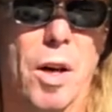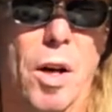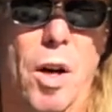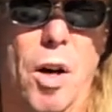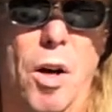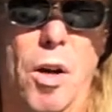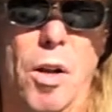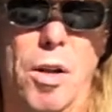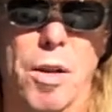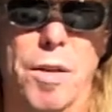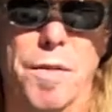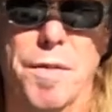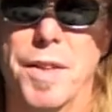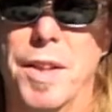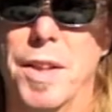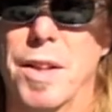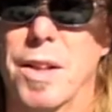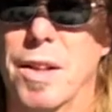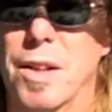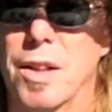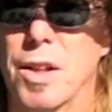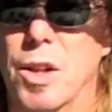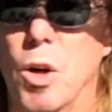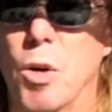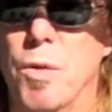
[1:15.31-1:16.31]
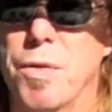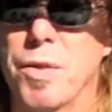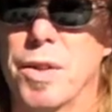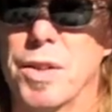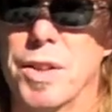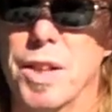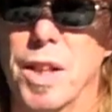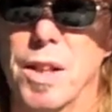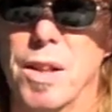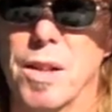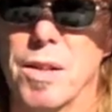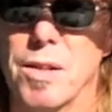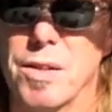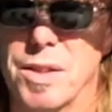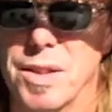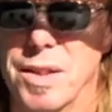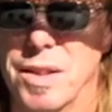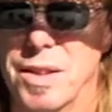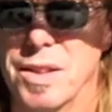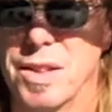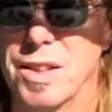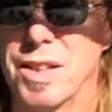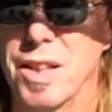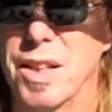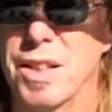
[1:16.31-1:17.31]
all of the gopher tunnels
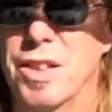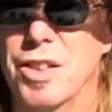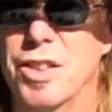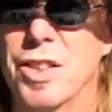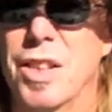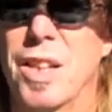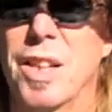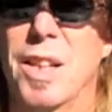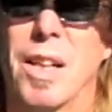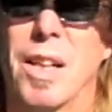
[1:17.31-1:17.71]
and such